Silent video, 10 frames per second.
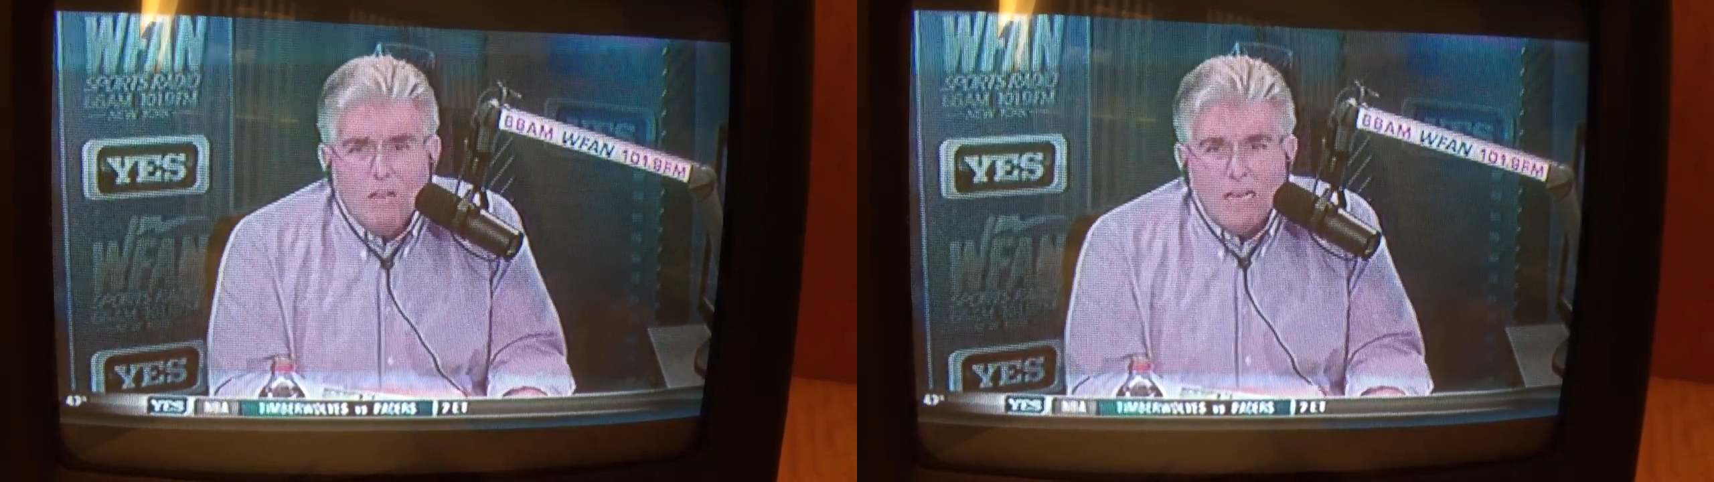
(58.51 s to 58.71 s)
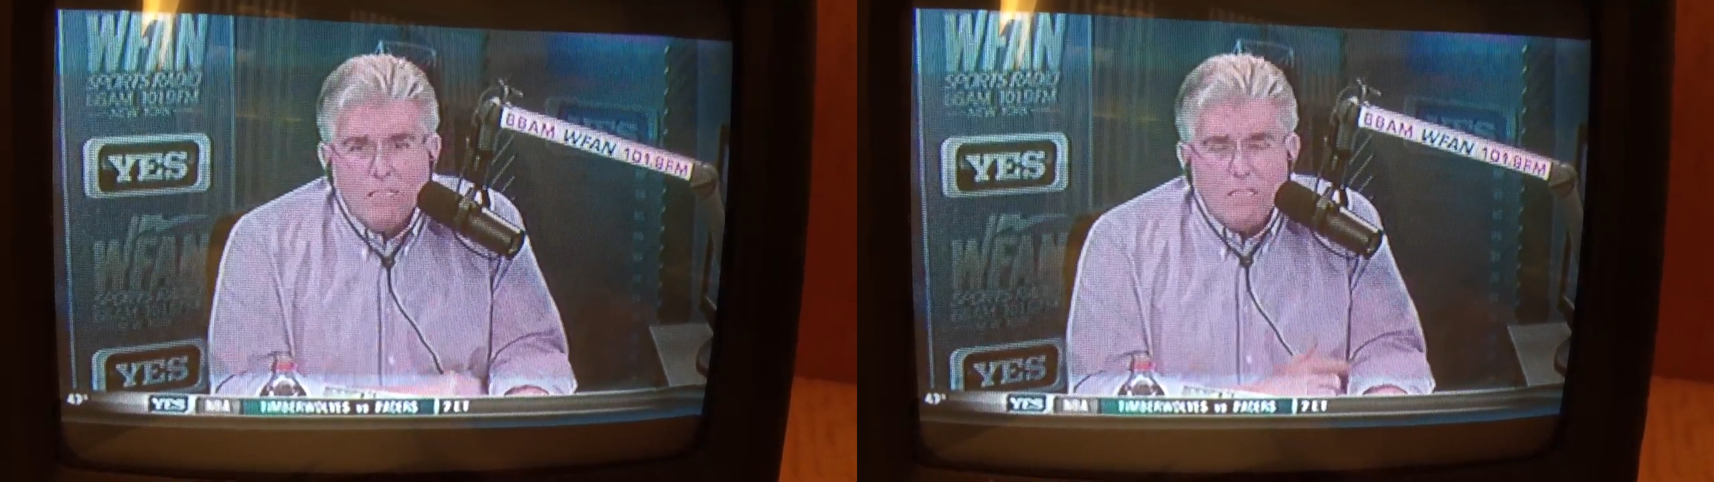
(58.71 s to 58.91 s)

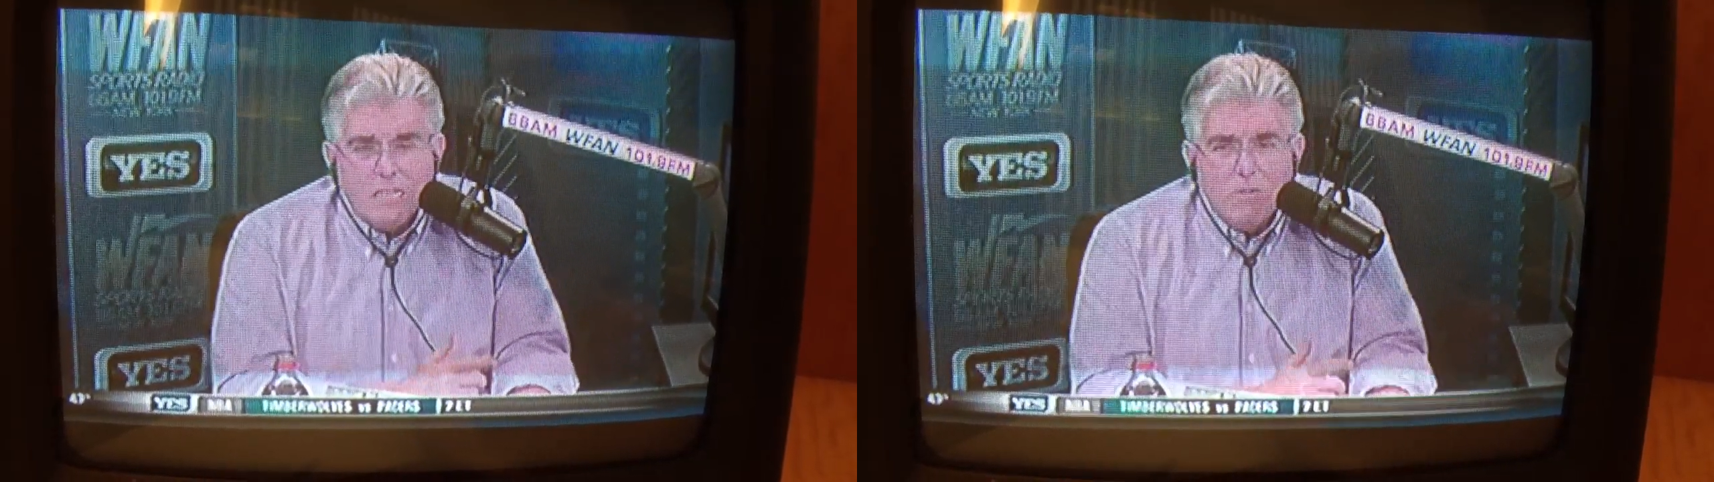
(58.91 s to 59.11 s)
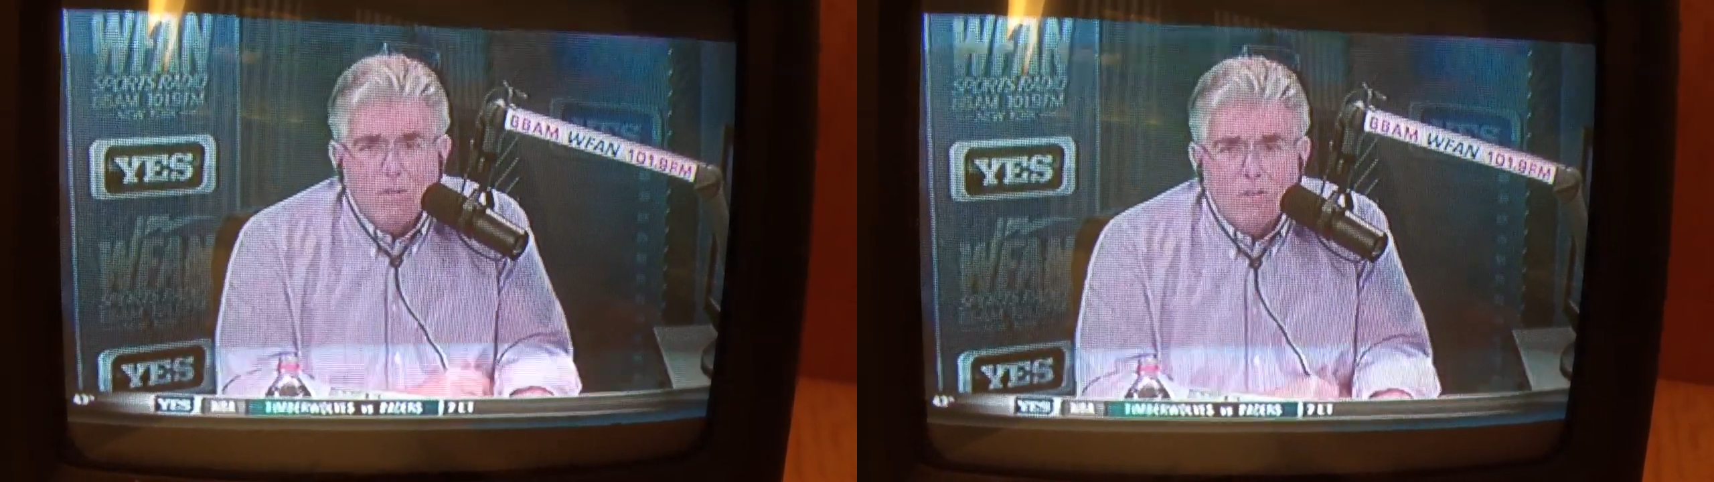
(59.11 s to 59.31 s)
guys will
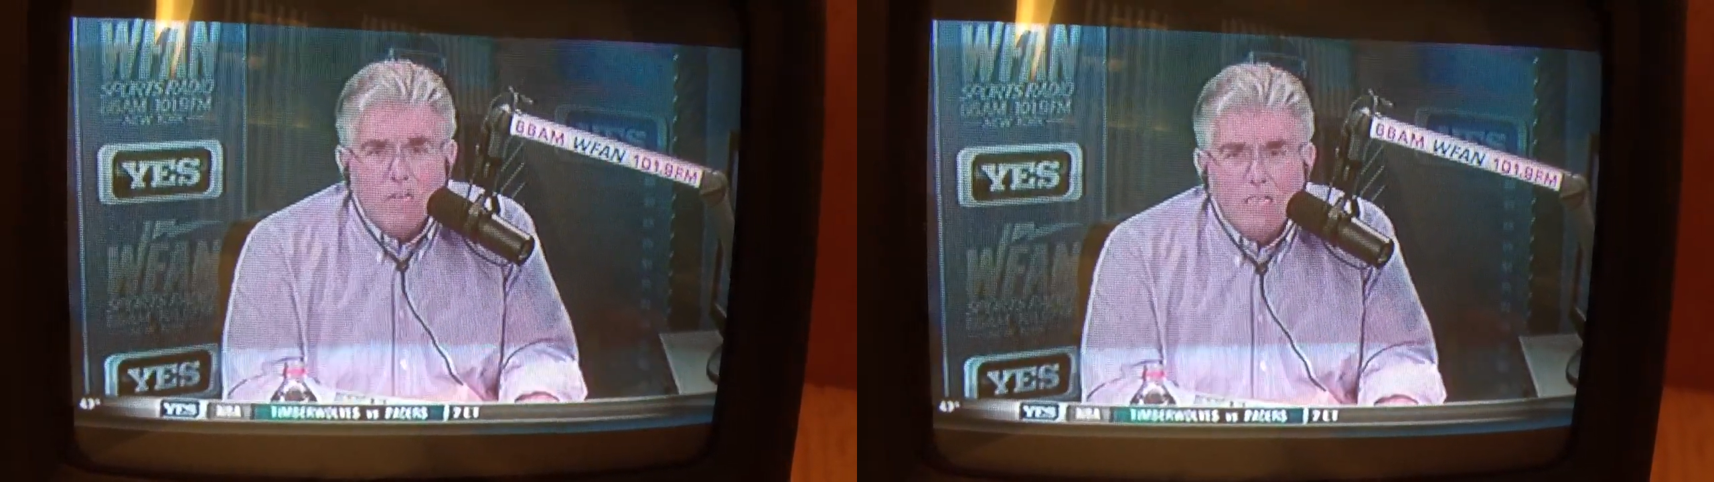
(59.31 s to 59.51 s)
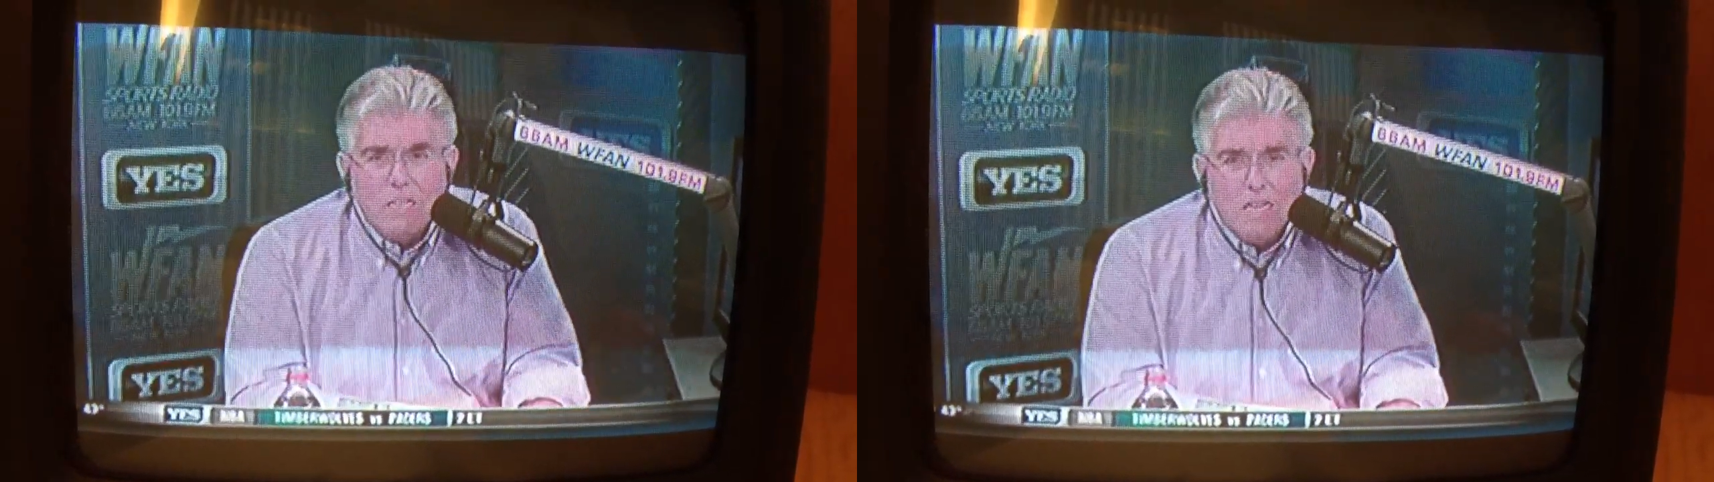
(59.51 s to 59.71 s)
tell me when
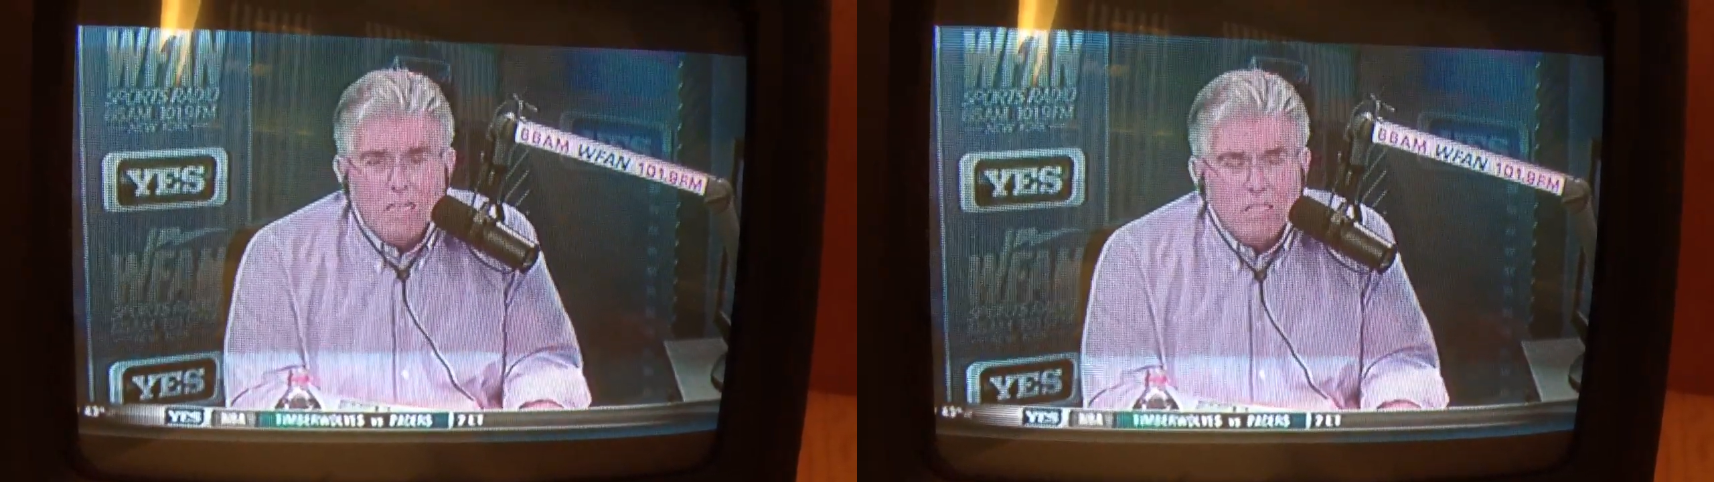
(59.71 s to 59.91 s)
they say it